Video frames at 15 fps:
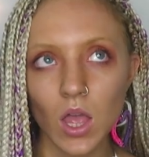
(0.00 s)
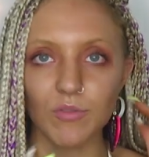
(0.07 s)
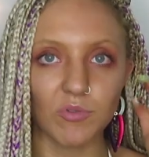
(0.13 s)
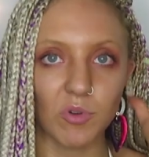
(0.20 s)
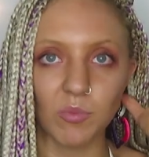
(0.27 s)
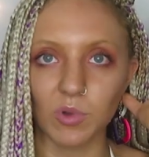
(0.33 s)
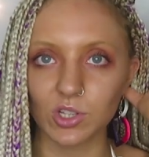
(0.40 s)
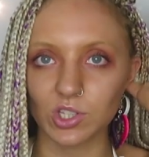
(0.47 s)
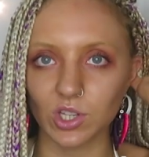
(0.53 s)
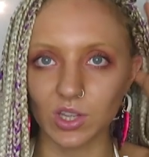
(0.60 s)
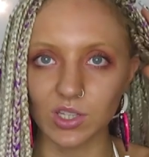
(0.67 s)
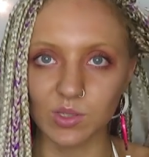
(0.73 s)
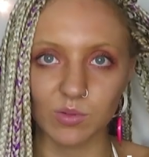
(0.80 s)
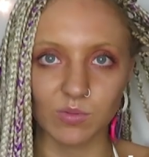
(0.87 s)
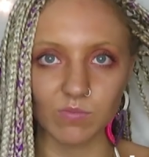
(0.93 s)
Everyone watching
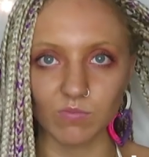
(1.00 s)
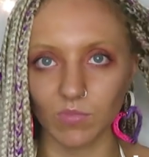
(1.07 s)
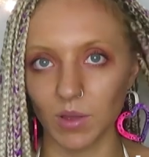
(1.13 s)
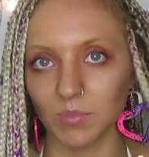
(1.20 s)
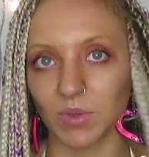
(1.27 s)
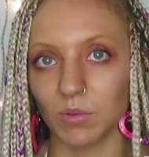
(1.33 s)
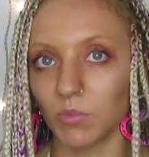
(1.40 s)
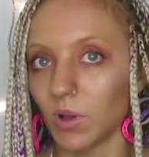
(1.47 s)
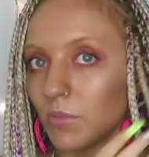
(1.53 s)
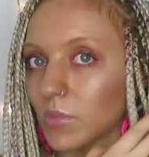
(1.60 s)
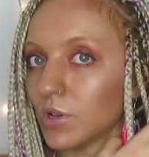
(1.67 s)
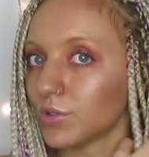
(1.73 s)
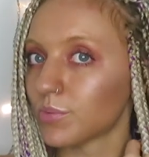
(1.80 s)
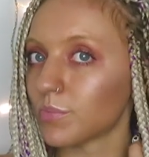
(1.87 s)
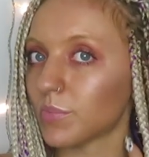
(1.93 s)
this, I mean, well,
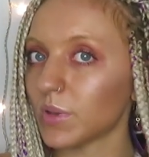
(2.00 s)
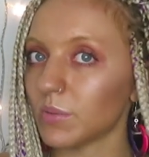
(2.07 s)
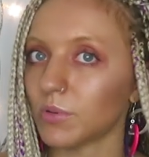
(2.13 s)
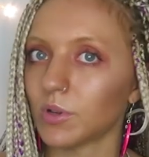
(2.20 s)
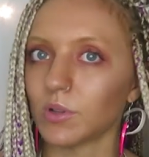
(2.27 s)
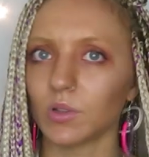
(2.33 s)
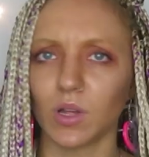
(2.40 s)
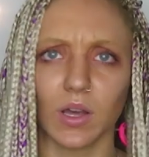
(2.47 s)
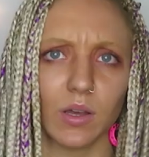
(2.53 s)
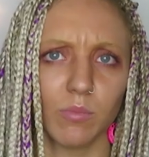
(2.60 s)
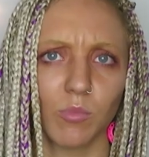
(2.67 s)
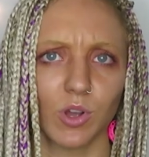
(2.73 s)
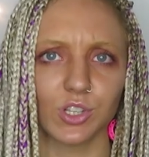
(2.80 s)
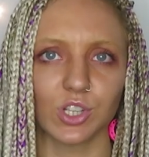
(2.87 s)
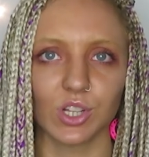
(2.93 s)
most people
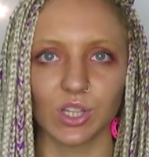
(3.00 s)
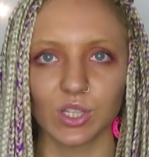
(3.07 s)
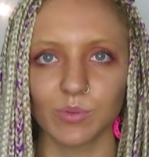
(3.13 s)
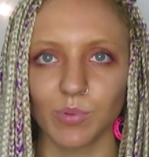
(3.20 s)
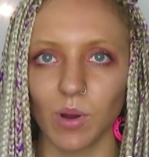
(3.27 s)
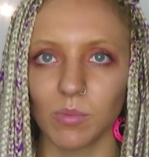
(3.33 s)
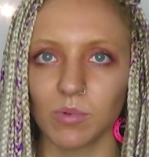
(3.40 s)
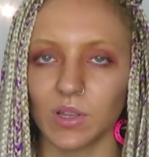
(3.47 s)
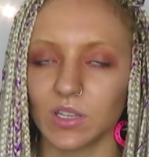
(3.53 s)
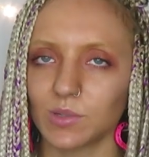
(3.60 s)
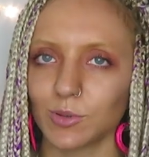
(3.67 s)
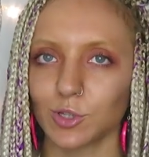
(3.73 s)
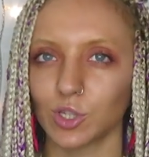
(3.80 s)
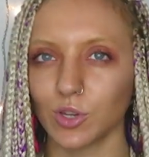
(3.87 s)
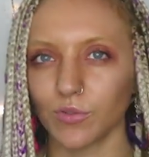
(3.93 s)
watching this probably,
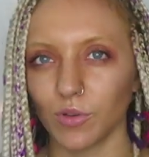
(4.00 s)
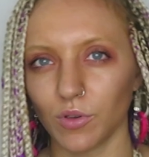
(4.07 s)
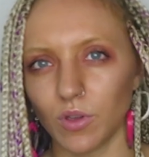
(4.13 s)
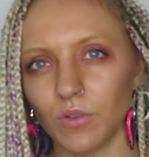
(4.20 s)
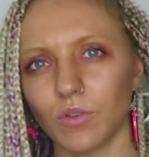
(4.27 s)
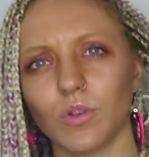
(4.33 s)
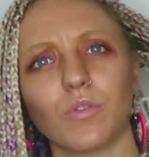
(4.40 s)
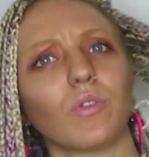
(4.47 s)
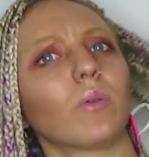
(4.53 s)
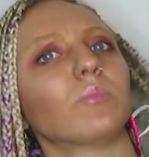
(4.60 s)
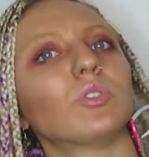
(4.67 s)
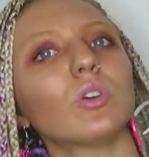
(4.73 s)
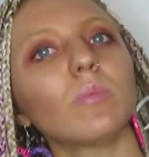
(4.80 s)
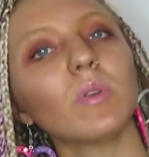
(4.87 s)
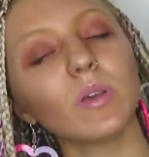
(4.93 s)
especially if you're, if you're
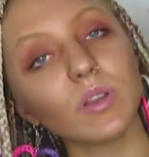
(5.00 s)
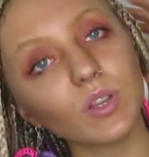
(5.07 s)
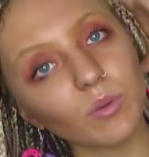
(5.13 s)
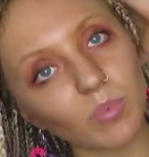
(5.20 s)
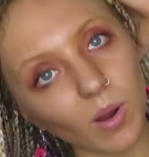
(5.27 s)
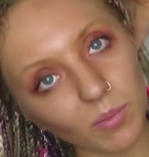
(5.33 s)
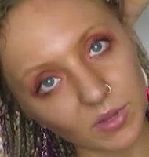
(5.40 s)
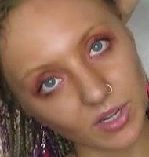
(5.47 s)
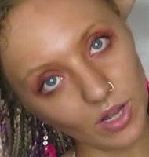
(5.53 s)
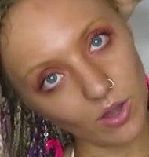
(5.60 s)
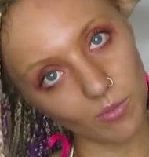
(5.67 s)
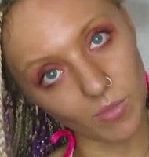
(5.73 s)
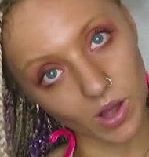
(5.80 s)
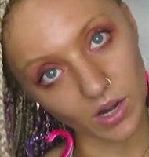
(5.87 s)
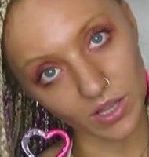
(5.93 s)
from Dublin, you probably
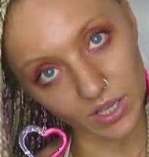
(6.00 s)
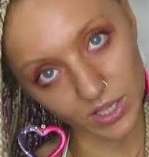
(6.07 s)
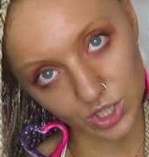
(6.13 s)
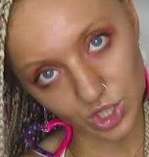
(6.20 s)
know Molly.